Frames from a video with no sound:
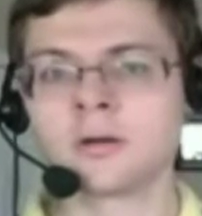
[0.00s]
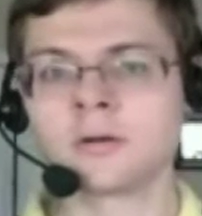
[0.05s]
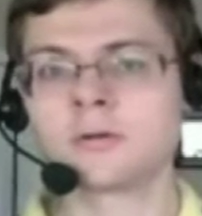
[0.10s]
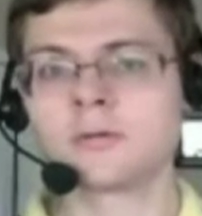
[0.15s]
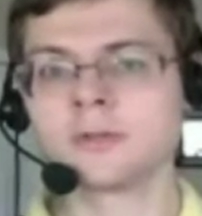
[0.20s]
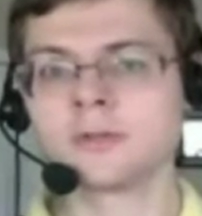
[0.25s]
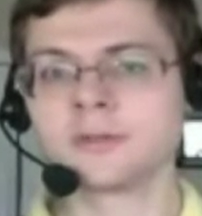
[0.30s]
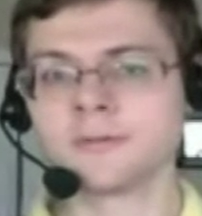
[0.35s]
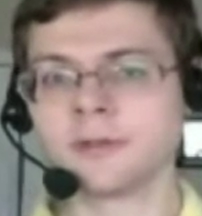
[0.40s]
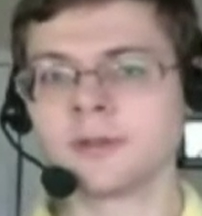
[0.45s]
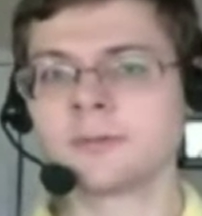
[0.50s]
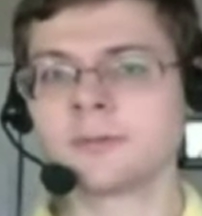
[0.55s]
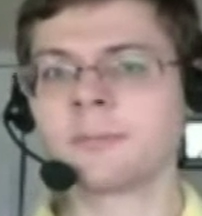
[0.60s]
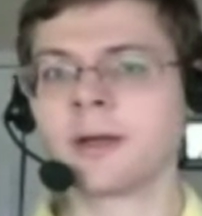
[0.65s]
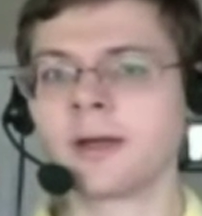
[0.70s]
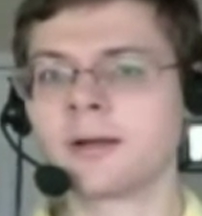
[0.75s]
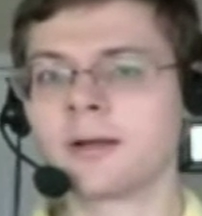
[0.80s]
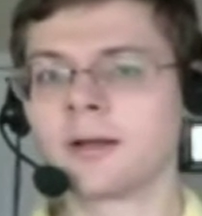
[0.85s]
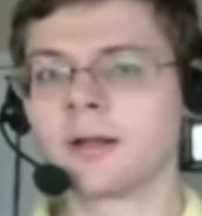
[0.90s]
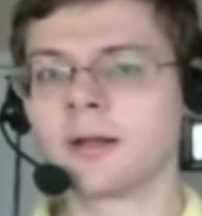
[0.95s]
whose
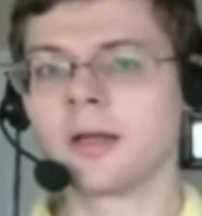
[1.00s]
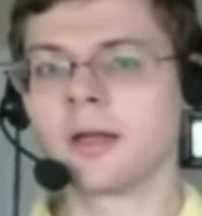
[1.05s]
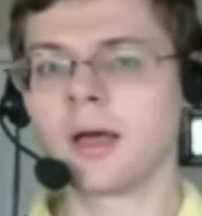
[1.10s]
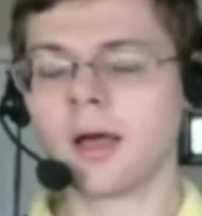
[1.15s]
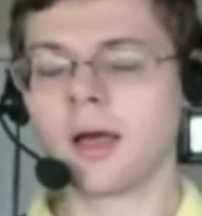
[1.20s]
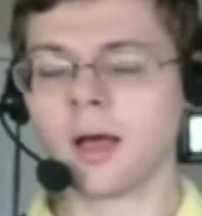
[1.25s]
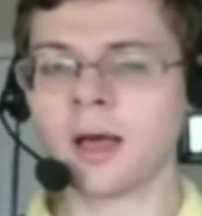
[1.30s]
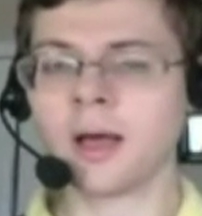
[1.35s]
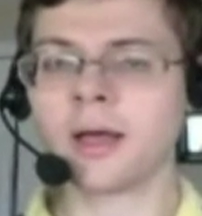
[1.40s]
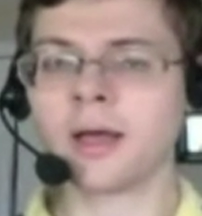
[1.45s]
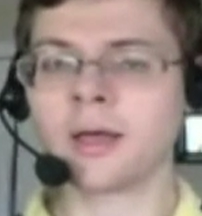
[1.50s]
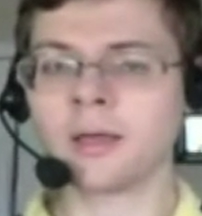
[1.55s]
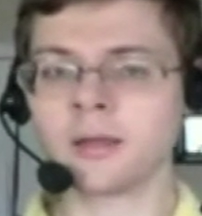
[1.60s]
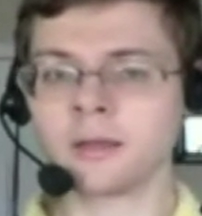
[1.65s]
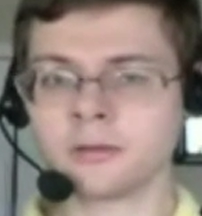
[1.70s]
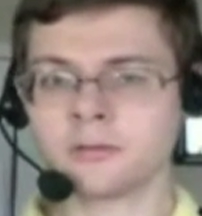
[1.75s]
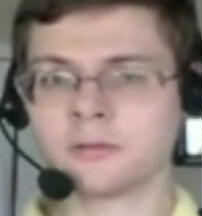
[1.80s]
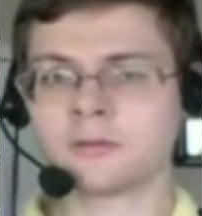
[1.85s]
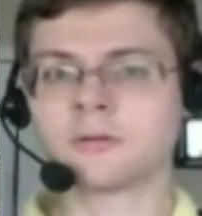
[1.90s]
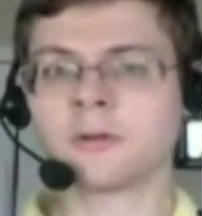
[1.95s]
feedback
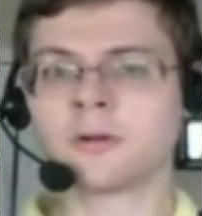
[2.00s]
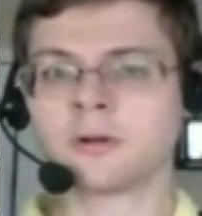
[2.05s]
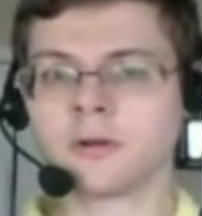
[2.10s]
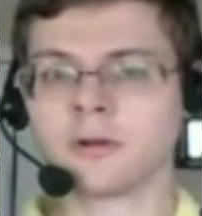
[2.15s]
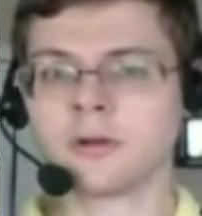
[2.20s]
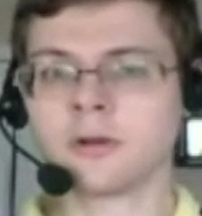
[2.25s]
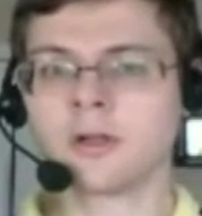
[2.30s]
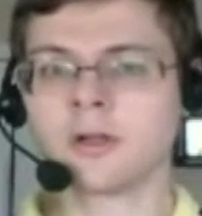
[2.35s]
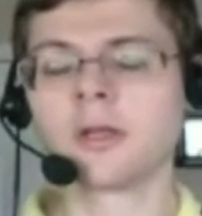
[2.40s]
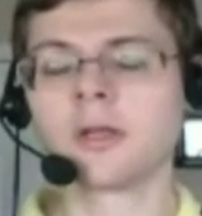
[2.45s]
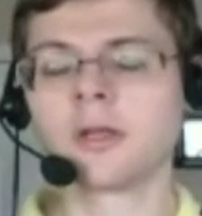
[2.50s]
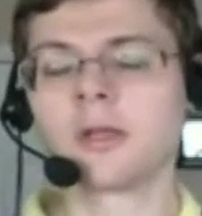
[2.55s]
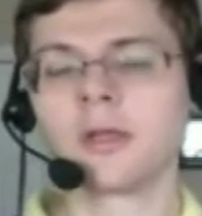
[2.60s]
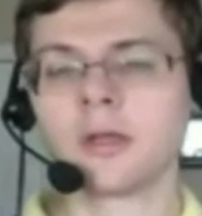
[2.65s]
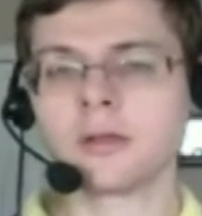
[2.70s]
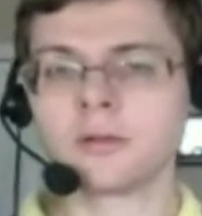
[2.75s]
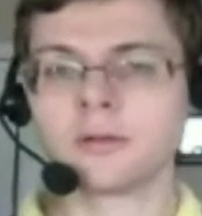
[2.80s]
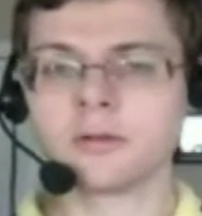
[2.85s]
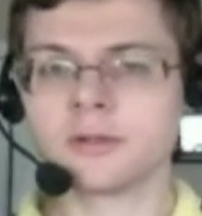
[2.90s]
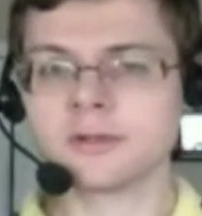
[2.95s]
I took
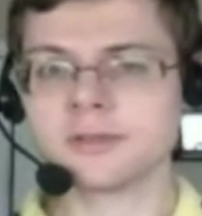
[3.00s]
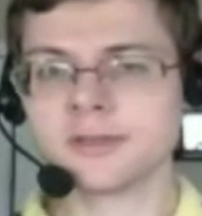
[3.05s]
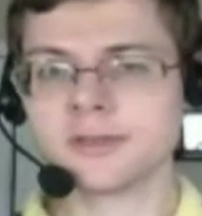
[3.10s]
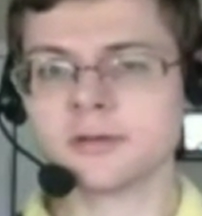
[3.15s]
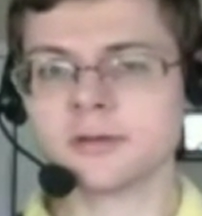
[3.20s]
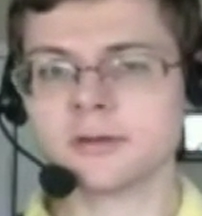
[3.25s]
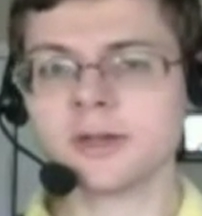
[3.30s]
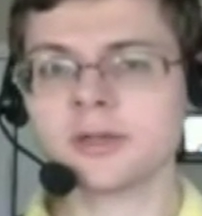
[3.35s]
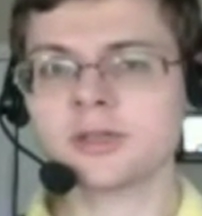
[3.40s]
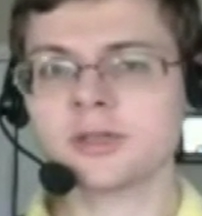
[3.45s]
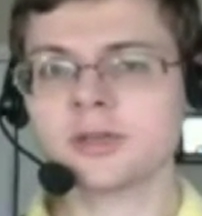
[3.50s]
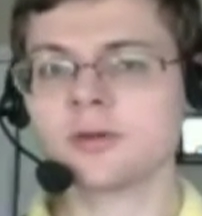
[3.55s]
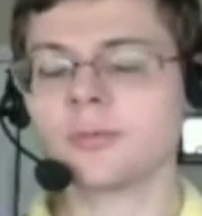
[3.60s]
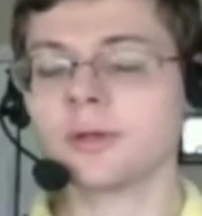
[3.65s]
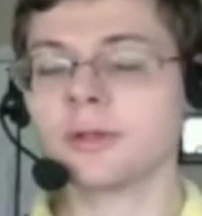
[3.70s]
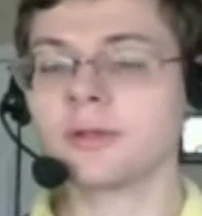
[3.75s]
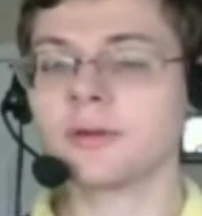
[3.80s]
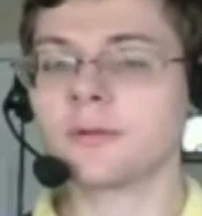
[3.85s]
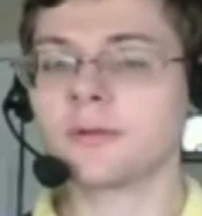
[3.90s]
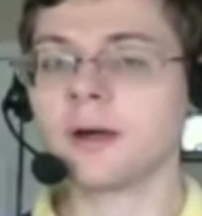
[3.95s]
into consideration
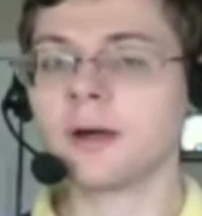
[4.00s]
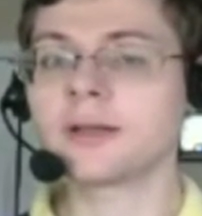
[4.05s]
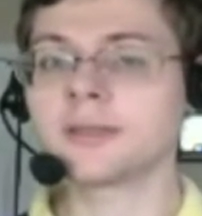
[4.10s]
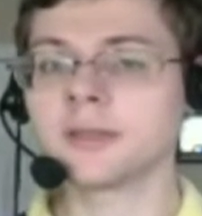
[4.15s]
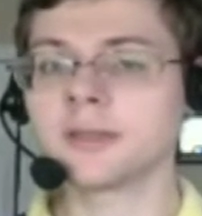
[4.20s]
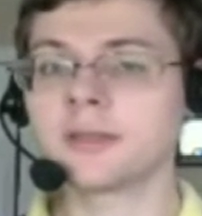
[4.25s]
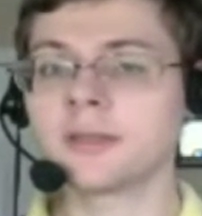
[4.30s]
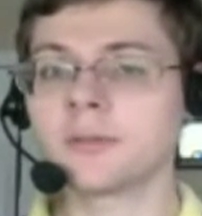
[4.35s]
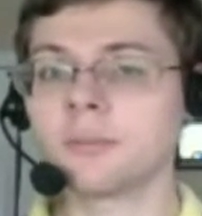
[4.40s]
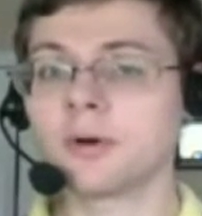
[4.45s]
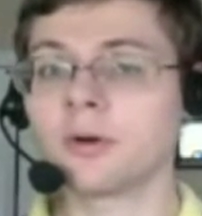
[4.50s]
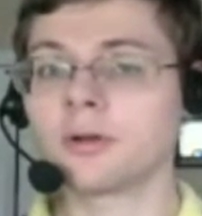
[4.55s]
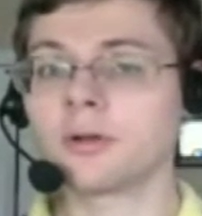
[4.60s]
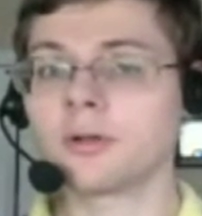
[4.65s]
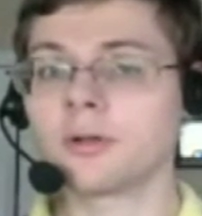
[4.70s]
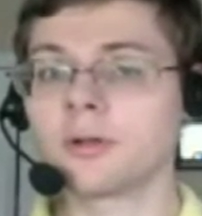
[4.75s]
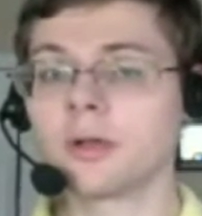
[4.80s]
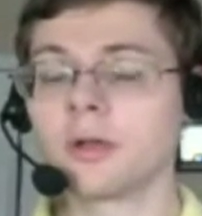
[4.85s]
when revising the book.